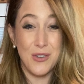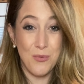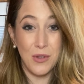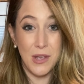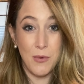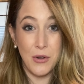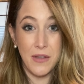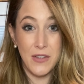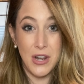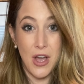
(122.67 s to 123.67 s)
you really won't
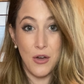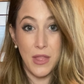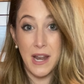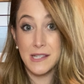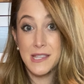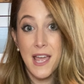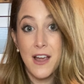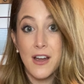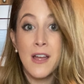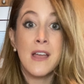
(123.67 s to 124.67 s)
even know that it's
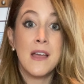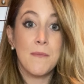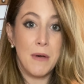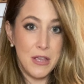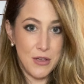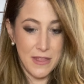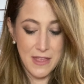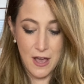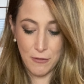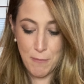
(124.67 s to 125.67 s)
there, but you get
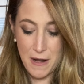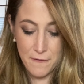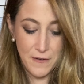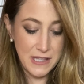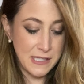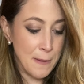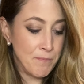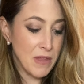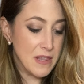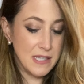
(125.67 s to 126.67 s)
the health benefits.
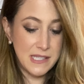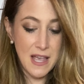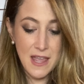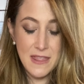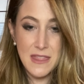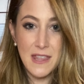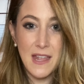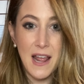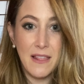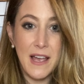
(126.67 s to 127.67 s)
The second thing
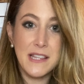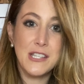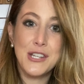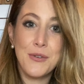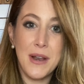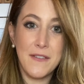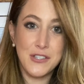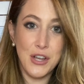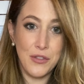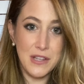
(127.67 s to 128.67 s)
that I like to do, and I've
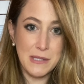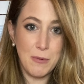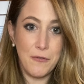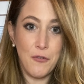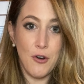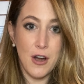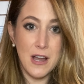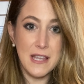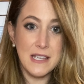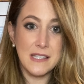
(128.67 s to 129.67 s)
shown this before,
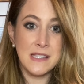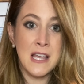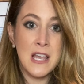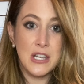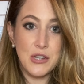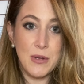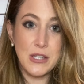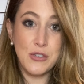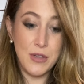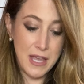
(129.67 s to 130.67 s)
is doing
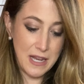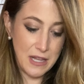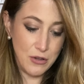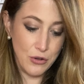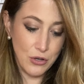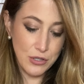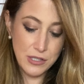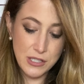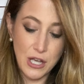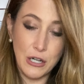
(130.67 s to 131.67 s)
zucchini
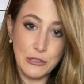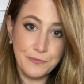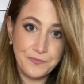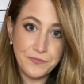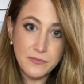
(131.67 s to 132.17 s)
noodles. So